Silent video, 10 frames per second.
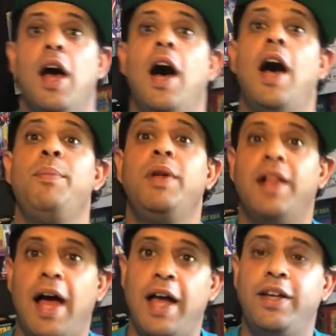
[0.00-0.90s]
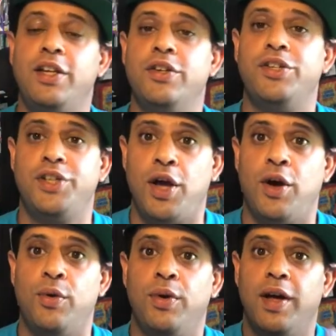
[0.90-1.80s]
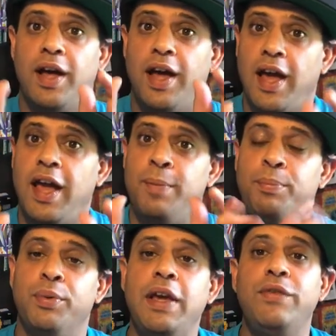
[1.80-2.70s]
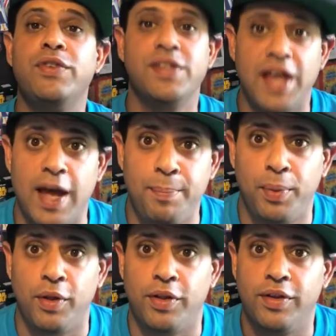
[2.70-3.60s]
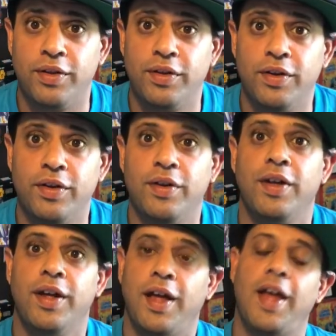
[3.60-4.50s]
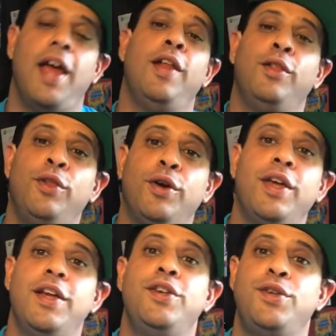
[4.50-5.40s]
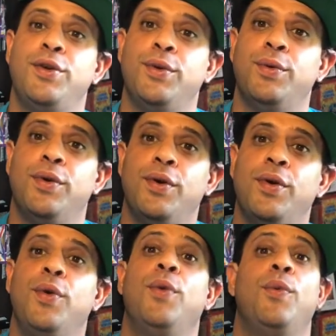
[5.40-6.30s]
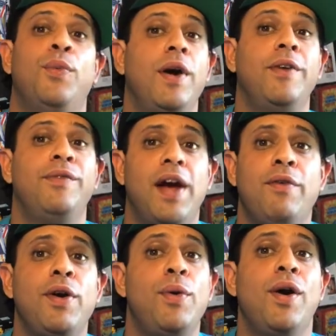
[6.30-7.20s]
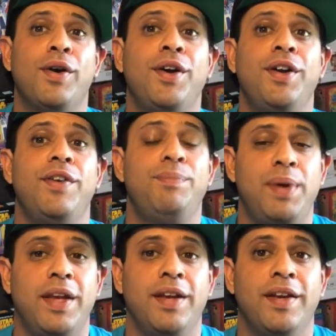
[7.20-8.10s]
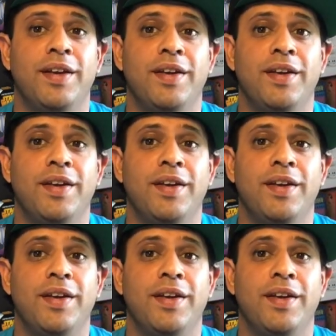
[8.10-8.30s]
I'm glad to show a brief sample and look into what very well could have been